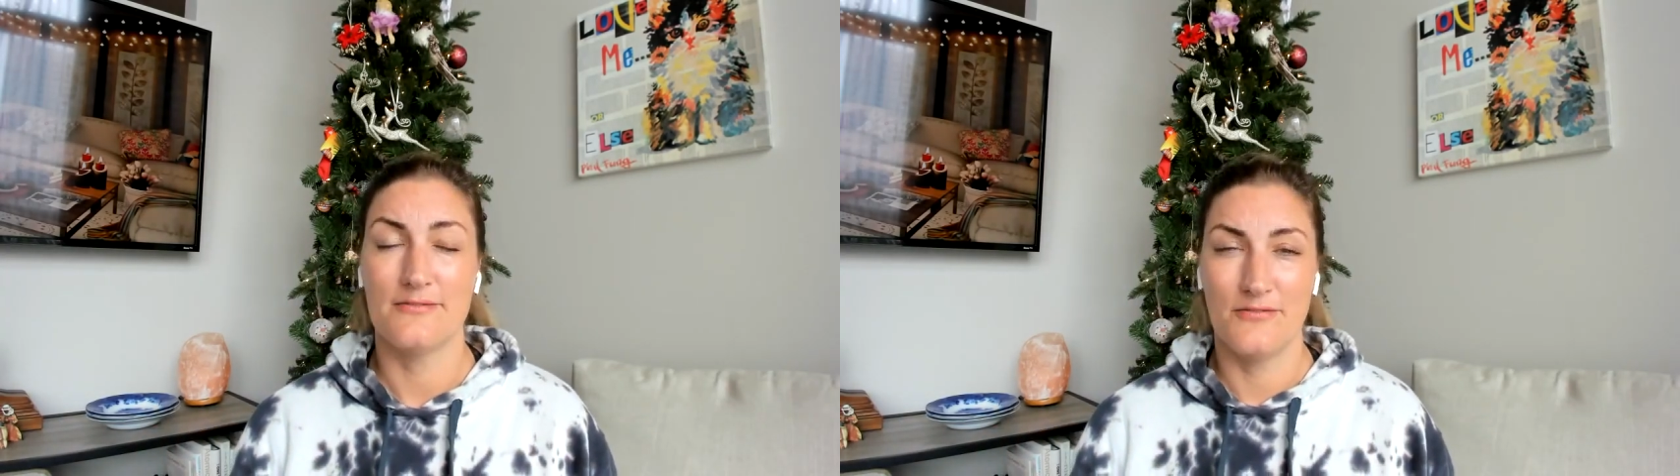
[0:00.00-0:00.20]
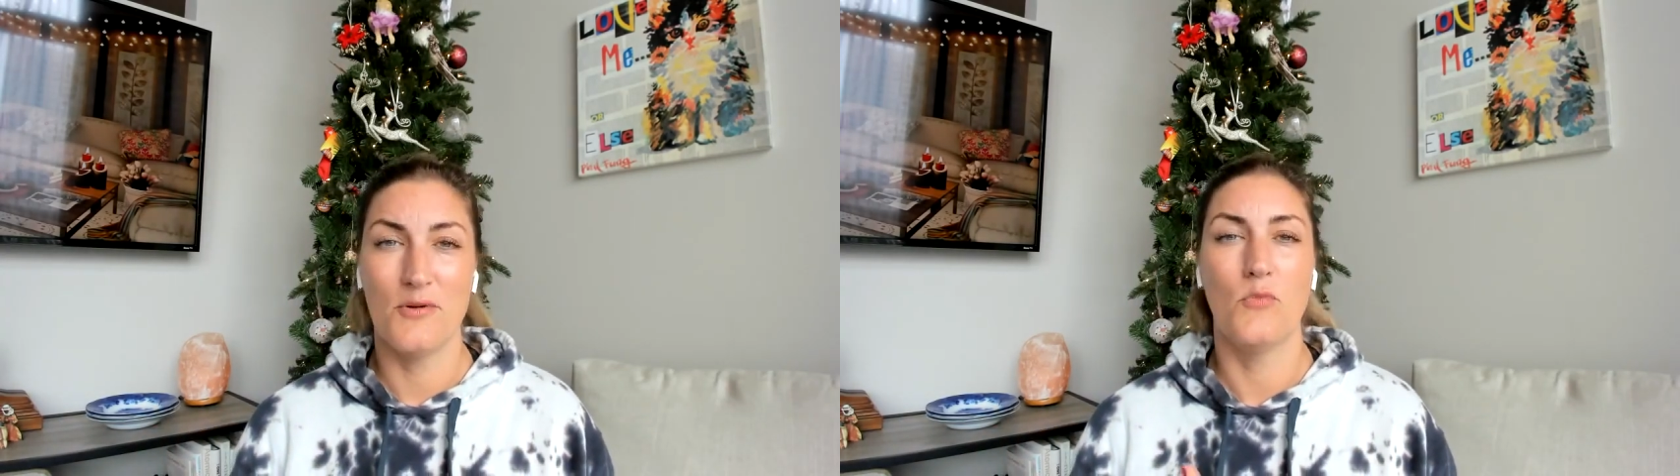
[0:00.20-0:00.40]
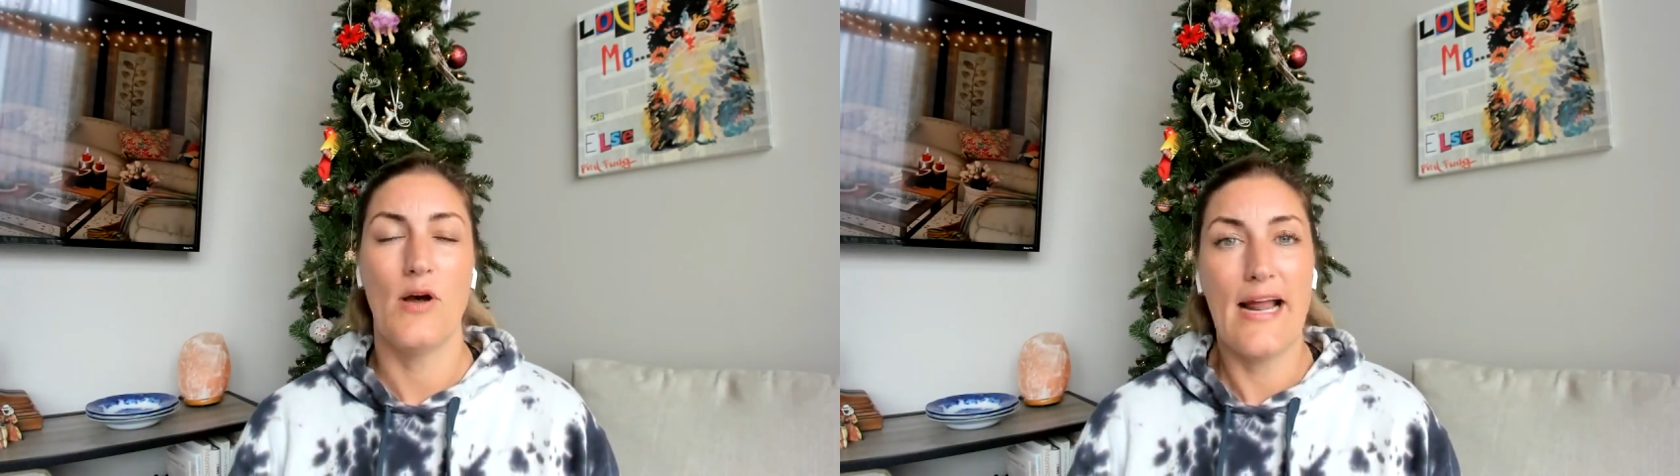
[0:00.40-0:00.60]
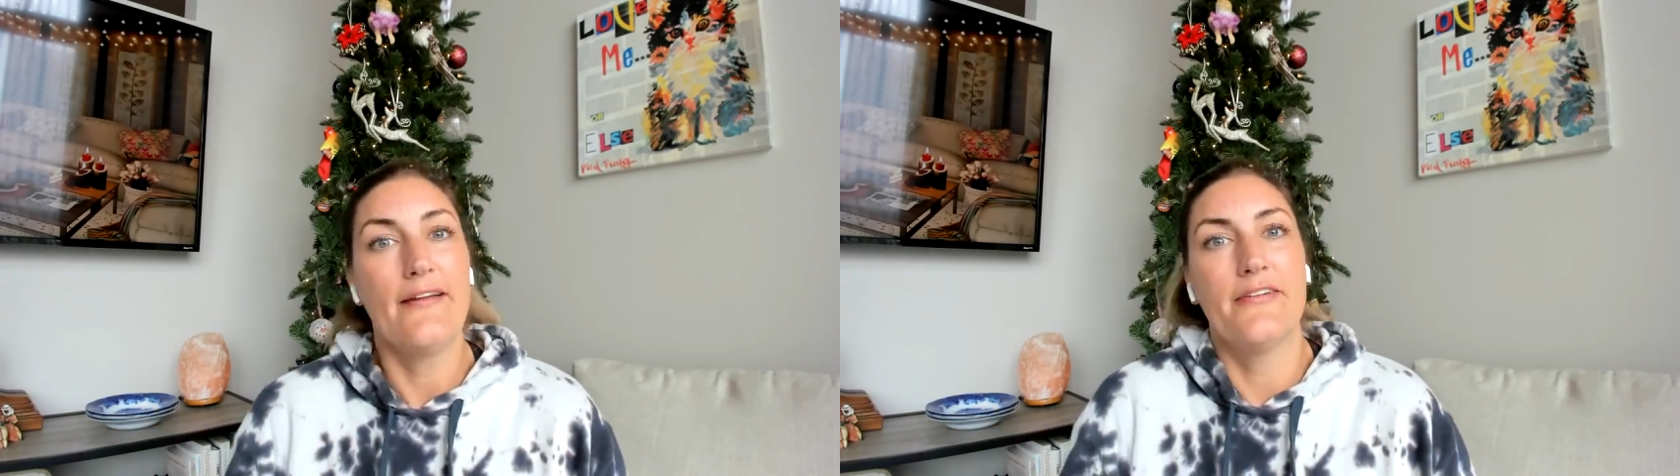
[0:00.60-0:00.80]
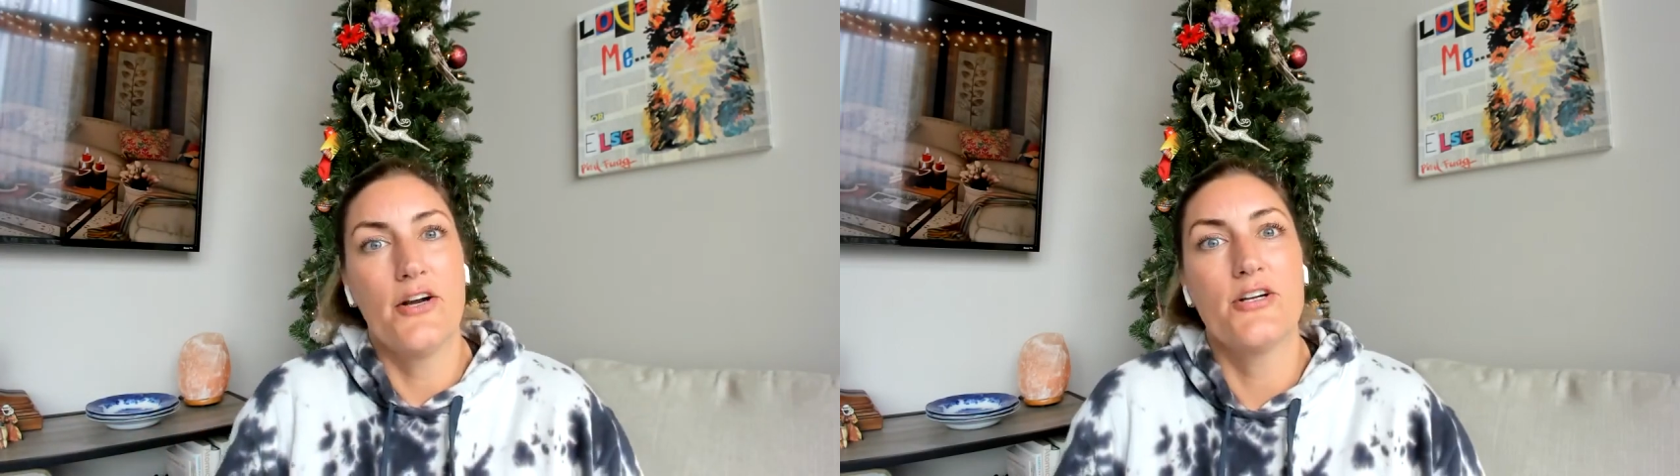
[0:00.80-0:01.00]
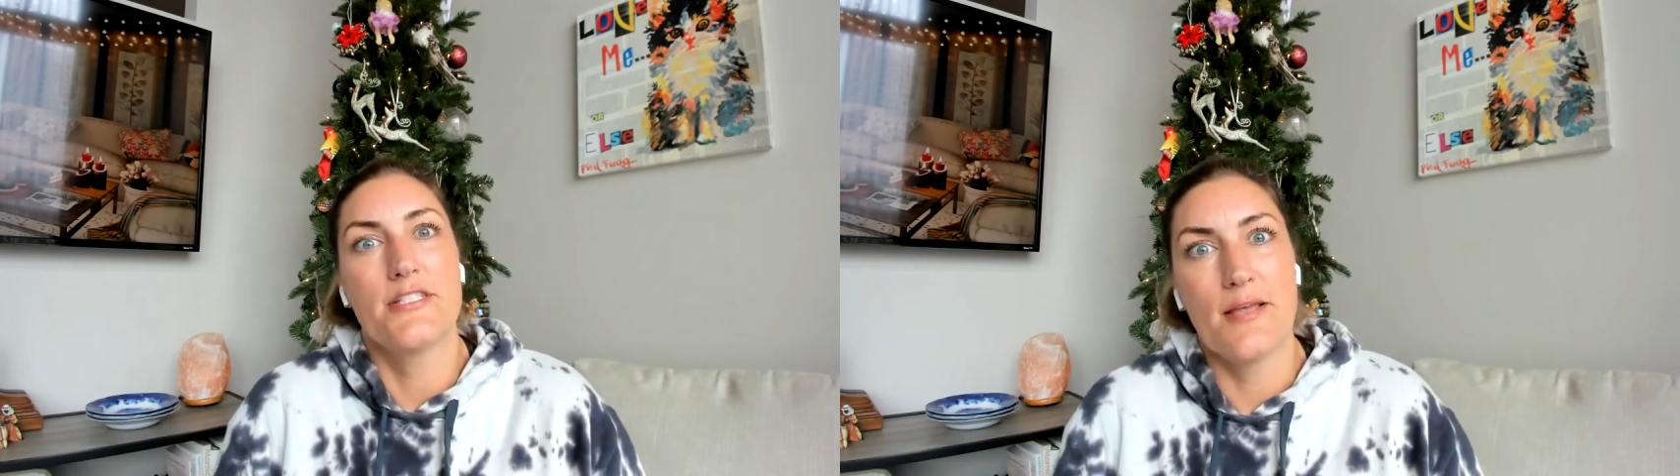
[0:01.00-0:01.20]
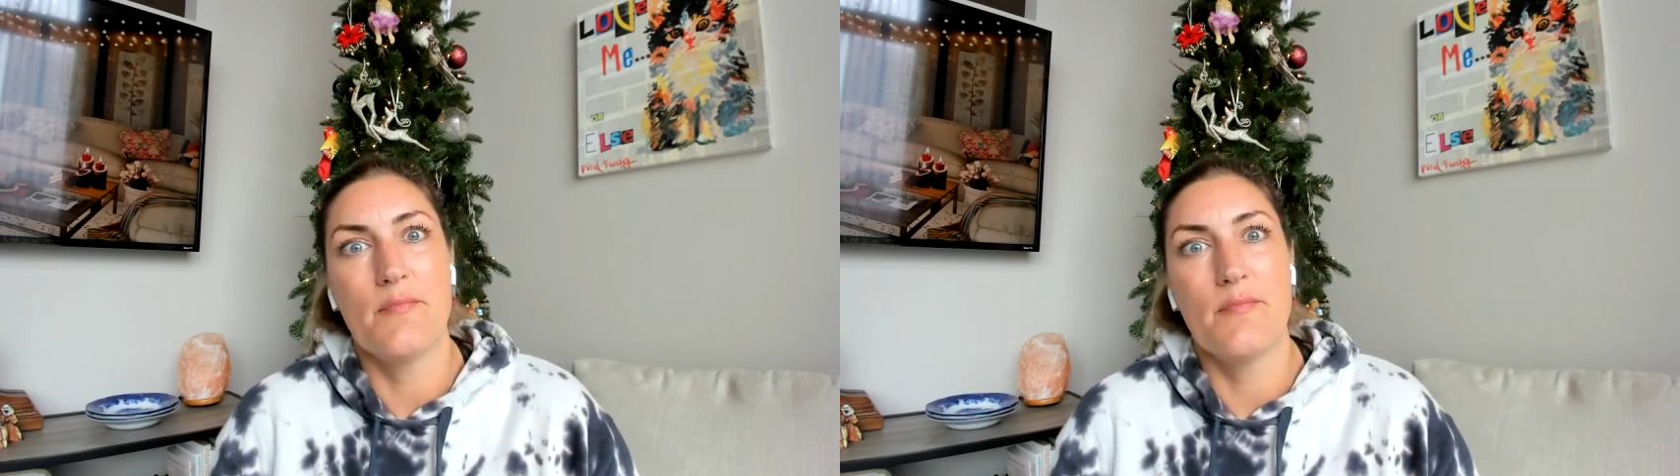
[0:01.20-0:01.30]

from what I've heard some